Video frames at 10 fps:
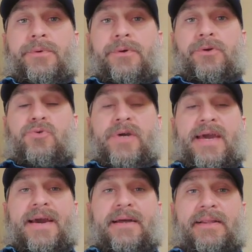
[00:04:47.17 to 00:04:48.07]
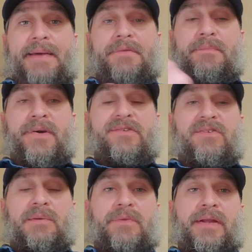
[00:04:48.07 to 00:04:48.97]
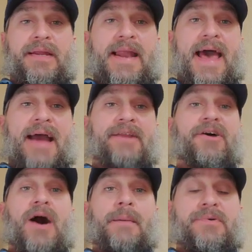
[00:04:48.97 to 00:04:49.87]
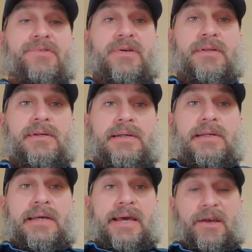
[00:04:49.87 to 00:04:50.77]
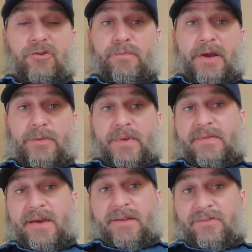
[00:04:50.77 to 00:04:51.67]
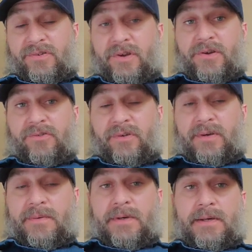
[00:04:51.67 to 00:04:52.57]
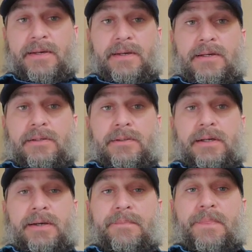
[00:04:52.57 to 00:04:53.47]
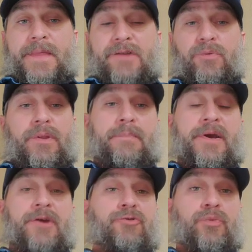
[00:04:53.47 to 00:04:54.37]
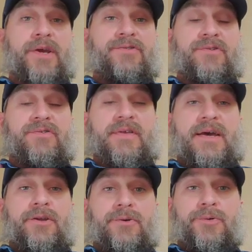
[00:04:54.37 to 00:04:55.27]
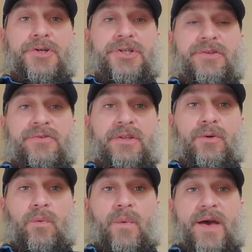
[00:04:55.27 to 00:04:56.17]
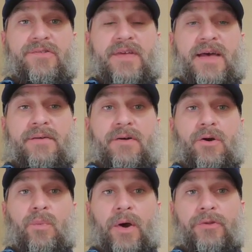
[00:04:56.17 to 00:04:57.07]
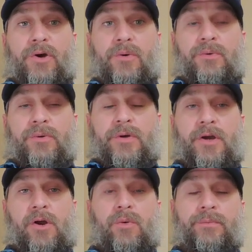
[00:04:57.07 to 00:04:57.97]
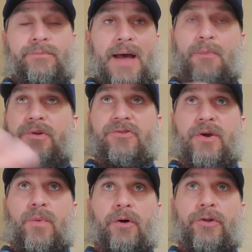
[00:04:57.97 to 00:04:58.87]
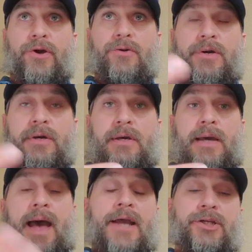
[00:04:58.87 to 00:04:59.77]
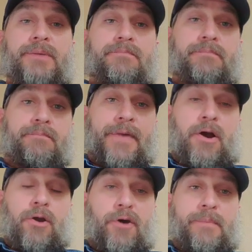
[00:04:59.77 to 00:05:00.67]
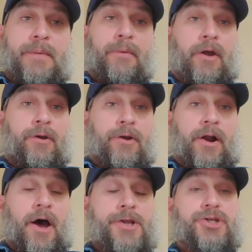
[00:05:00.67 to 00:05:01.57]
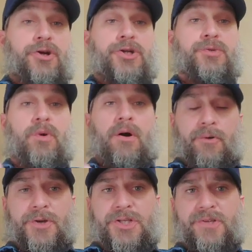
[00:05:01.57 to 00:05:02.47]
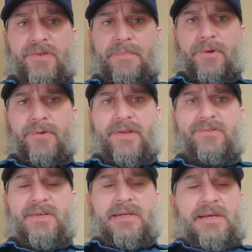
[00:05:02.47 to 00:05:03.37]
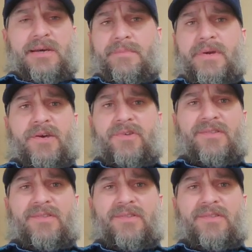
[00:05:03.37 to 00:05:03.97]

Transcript: You can't claim to be something and then act the opposite and expect to be taken seriously. That's one of the biggest reasons that Christians in the West are well known, or I wouldn't say well known. Actually, They are. A lot of people that are unchurched will call Christians hypocrites because they